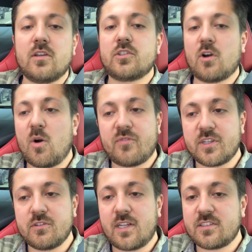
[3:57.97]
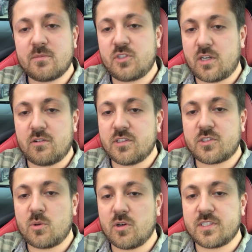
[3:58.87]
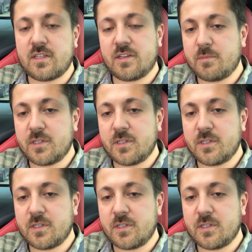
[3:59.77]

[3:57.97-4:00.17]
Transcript: So hopefully you're not some generalist store selling a